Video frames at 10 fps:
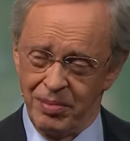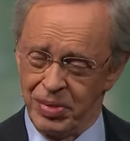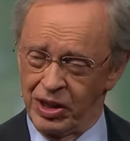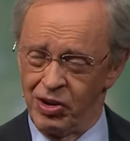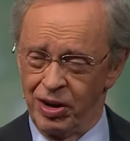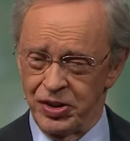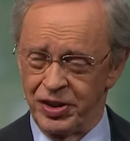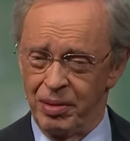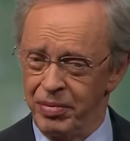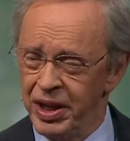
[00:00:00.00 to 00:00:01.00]
Because
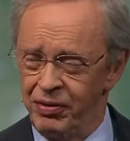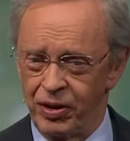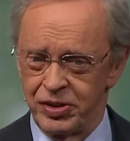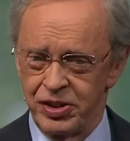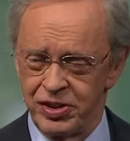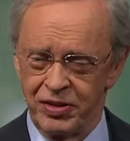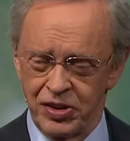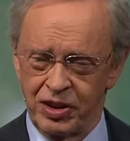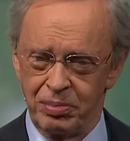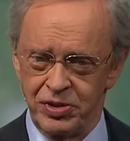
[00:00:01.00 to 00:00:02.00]
there are many verses in the
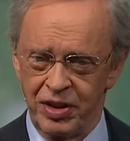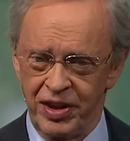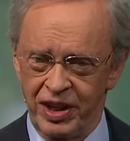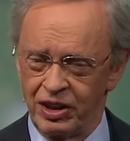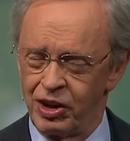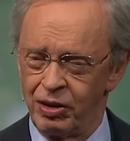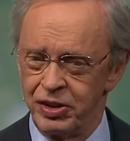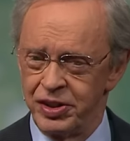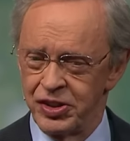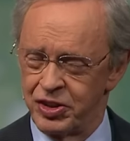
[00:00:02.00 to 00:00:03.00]
Scripture that
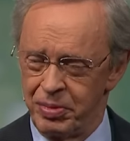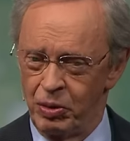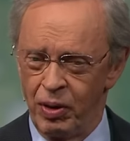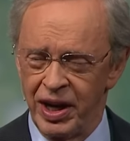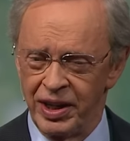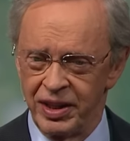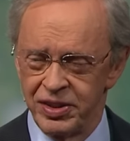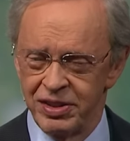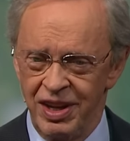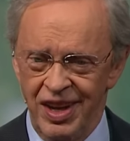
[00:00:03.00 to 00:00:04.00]
encourage us to be
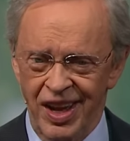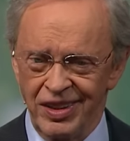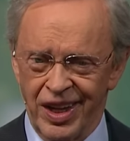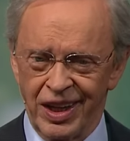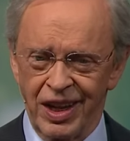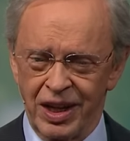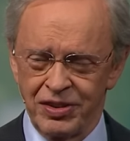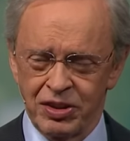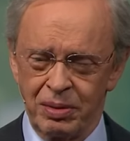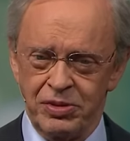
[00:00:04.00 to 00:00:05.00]
wise, not a lot of
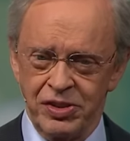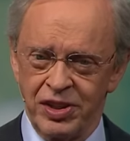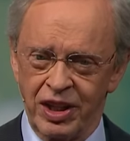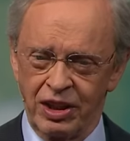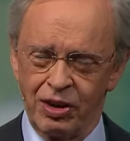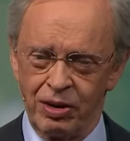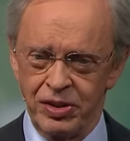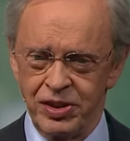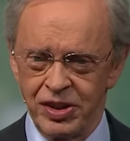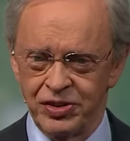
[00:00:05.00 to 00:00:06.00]
Scriptures that
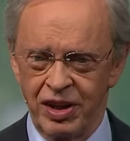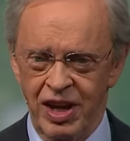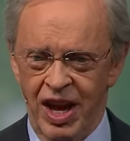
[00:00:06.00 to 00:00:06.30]
encourage us to